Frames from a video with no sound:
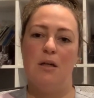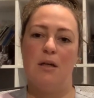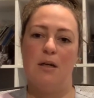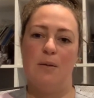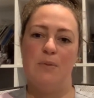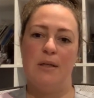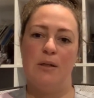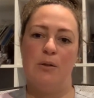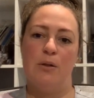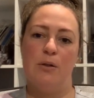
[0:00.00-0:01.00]
10
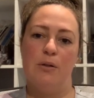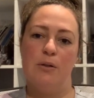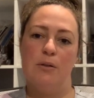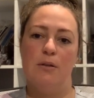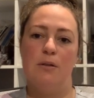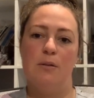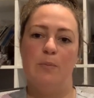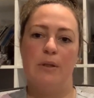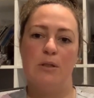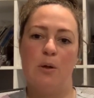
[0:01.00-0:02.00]
o'clock
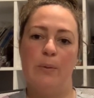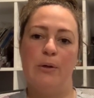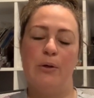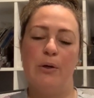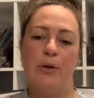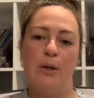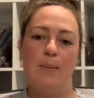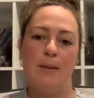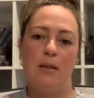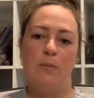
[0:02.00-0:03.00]
by the time we got
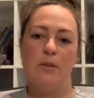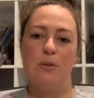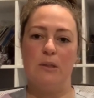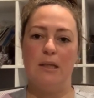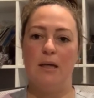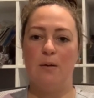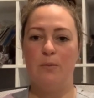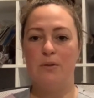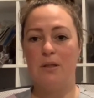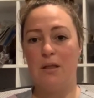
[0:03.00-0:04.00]
home, and then we sorted the
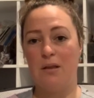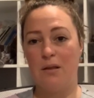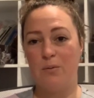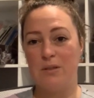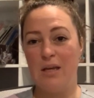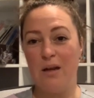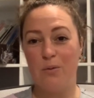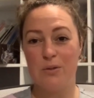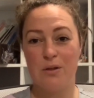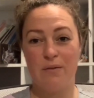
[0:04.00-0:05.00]
animals, and then that was it.
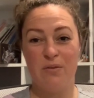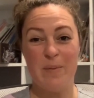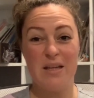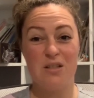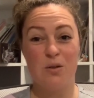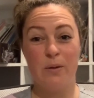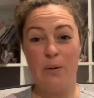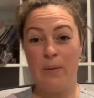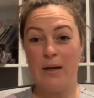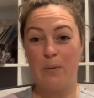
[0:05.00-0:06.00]
It was time for bed. So when
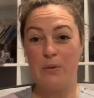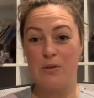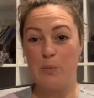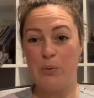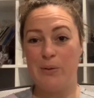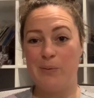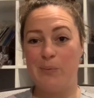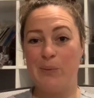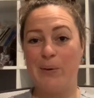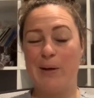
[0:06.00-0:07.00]
I woke up this morning,
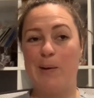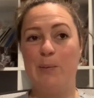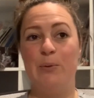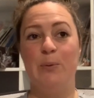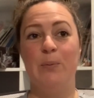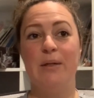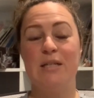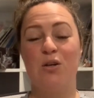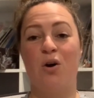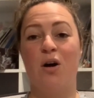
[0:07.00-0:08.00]
we were pretty
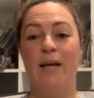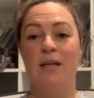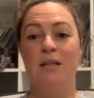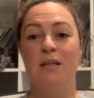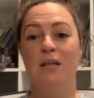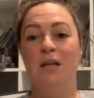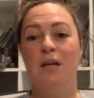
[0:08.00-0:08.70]
tired. It